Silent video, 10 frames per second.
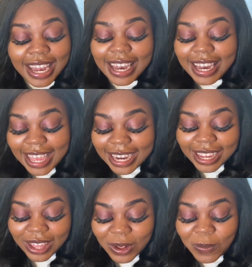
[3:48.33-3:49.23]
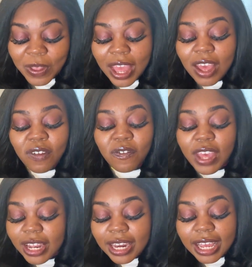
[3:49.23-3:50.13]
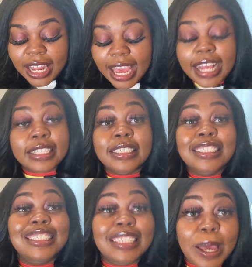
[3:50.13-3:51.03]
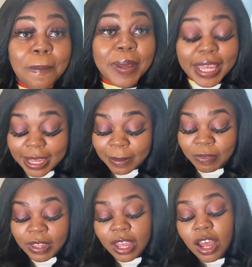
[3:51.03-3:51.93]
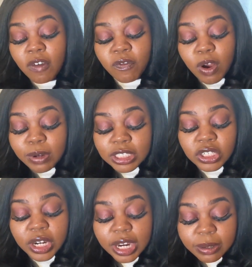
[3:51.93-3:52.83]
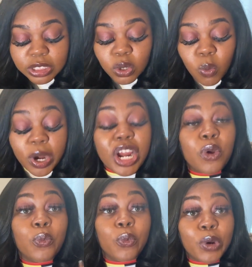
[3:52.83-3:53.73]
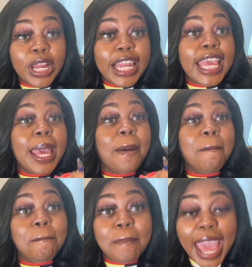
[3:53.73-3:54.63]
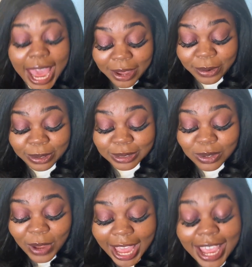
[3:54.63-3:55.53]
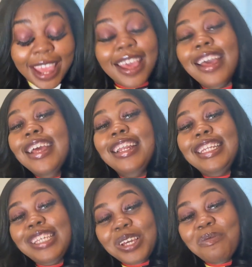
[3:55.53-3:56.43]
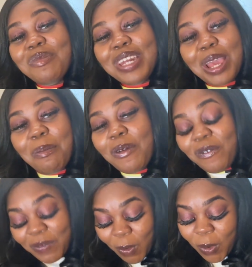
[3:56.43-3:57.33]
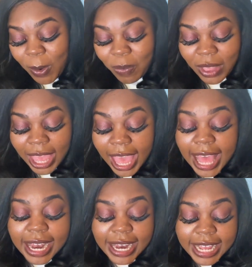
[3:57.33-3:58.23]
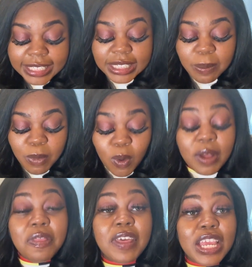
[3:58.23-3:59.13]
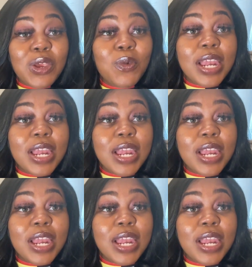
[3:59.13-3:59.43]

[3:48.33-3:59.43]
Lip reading: let it go. Fail in that class, step in. Focus your energy where it really matters, okay? Tip number 4, listen more than you